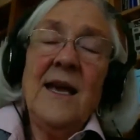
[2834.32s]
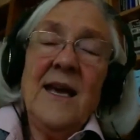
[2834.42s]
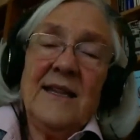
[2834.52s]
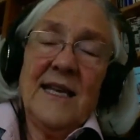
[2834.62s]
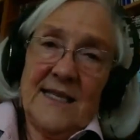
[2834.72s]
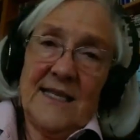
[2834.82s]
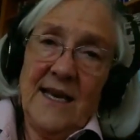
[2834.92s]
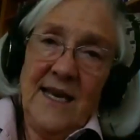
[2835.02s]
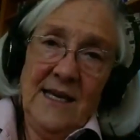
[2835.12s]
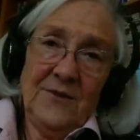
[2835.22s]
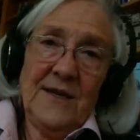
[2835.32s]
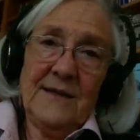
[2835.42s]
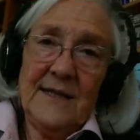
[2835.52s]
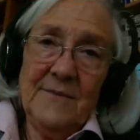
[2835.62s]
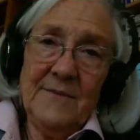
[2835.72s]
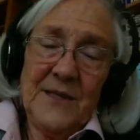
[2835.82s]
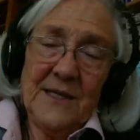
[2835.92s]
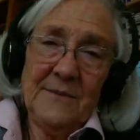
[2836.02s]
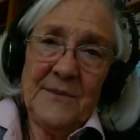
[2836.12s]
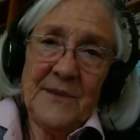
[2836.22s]
that psychiatric
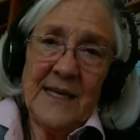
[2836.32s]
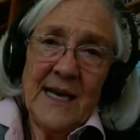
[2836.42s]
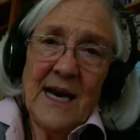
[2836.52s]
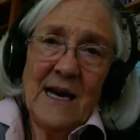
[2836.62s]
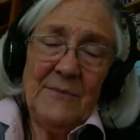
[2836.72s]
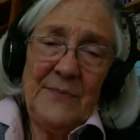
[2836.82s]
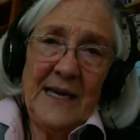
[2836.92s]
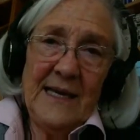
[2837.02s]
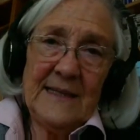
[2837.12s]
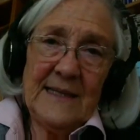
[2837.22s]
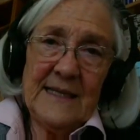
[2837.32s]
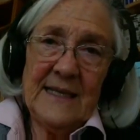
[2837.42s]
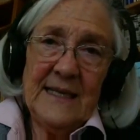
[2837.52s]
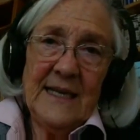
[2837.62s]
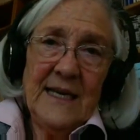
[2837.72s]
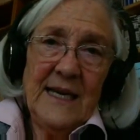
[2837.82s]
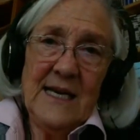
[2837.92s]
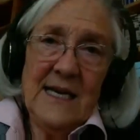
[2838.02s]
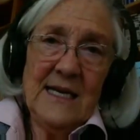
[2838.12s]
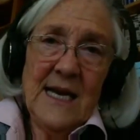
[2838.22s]
symptoms are based
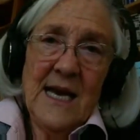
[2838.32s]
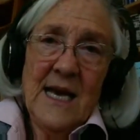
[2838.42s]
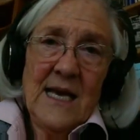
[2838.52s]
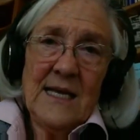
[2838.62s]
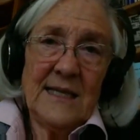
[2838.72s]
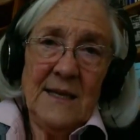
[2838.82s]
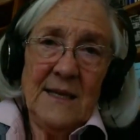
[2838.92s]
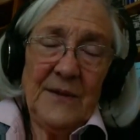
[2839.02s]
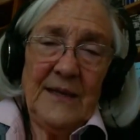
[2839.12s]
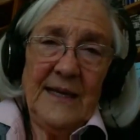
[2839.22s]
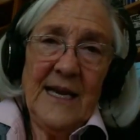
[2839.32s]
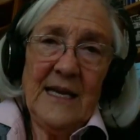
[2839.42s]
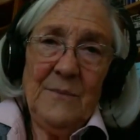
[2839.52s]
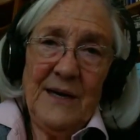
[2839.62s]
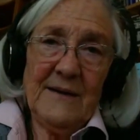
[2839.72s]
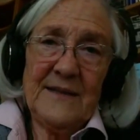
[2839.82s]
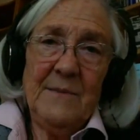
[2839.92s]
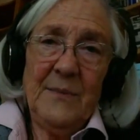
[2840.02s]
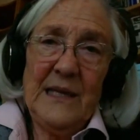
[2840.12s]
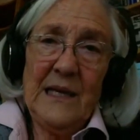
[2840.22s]
in the sympathetic and
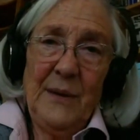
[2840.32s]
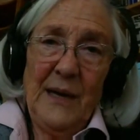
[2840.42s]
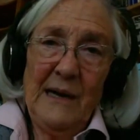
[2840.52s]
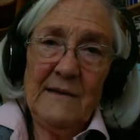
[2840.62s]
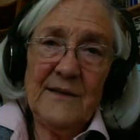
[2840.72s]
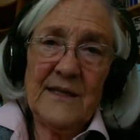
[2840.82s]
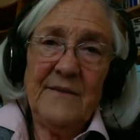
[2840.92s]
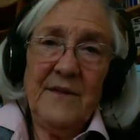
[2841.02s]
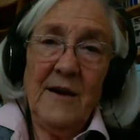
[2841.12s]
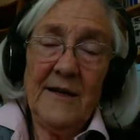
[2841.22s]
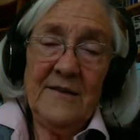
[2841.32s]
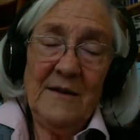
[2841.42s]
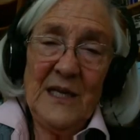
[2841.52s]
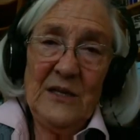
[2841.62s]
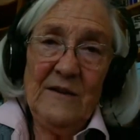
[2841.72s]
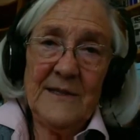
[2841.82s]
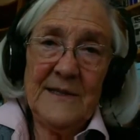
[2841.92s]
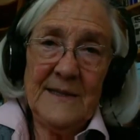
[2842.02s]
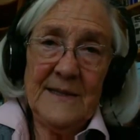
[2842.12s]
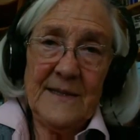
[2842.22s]
parasympathetic parts of the autonomic nervous
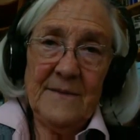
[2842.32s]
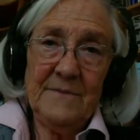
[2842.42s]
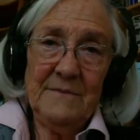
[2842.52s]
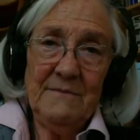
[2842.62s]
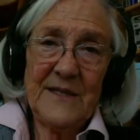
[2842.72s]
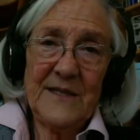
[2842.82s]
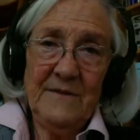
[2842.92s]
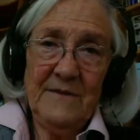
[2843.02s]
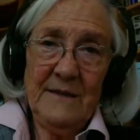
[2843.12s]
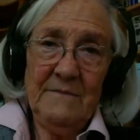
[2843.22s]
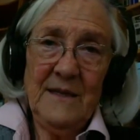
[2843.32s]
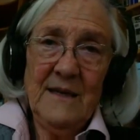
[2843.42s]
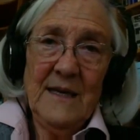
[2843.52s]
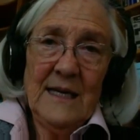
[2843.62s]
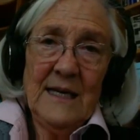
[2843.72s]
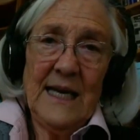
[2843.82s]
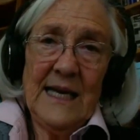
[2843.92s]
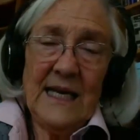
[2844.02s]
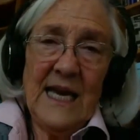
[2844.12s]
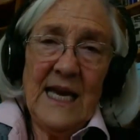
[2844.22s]
system, most of them. Like
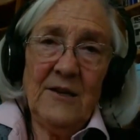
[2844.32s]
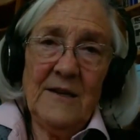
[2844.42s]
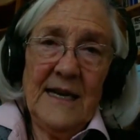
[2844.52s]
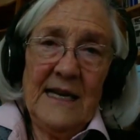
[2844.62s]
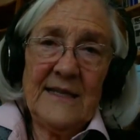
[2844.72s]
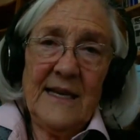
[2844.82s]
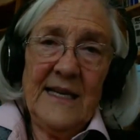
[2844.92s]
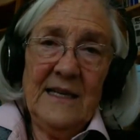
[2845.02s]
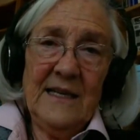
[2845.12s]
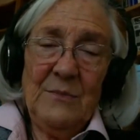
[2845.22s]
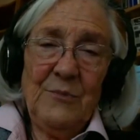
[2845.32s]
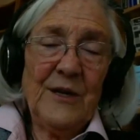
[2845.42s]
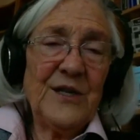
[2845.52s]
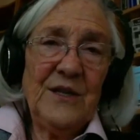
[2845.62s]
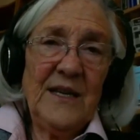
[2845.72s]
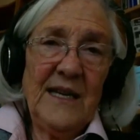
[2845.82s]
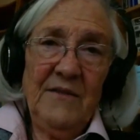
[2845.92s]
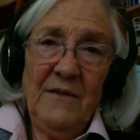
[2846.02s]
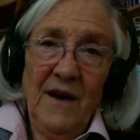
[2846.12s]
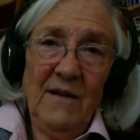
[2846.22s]
anger and anxiety and depression have
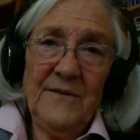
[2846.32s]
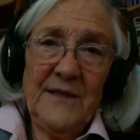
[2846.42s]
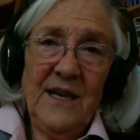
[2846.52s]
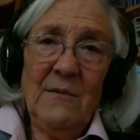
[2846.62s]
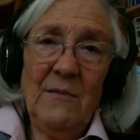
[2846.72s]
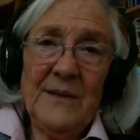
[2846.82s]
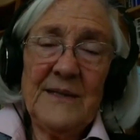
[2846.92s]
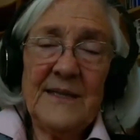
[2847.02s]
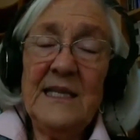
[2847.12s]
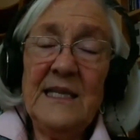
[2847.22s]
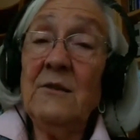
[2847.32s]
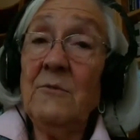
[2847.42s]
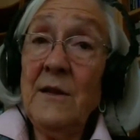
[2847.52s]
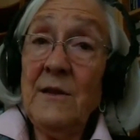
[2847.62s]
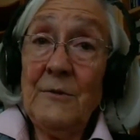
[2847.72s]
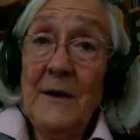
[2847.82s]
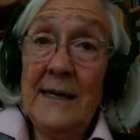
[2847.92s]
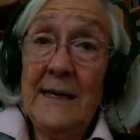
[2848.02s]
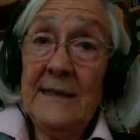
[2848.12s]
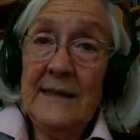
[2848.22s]
evolved to help us deal with threat.
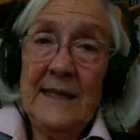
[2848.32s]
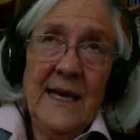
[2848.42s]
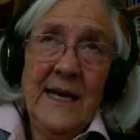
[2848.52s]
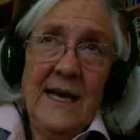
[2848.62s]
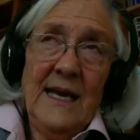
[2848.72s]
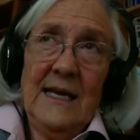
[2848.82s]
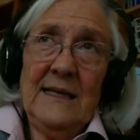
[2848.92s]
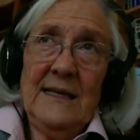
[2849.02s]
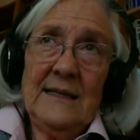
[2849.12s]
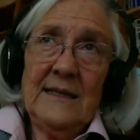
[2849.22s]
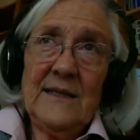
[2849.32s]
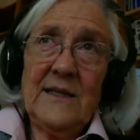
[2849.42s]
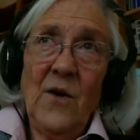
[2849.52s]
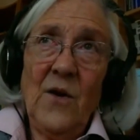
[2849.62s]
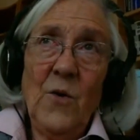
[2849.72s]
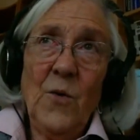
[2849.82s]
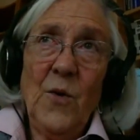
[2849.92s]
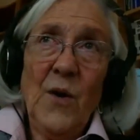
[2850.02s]
And so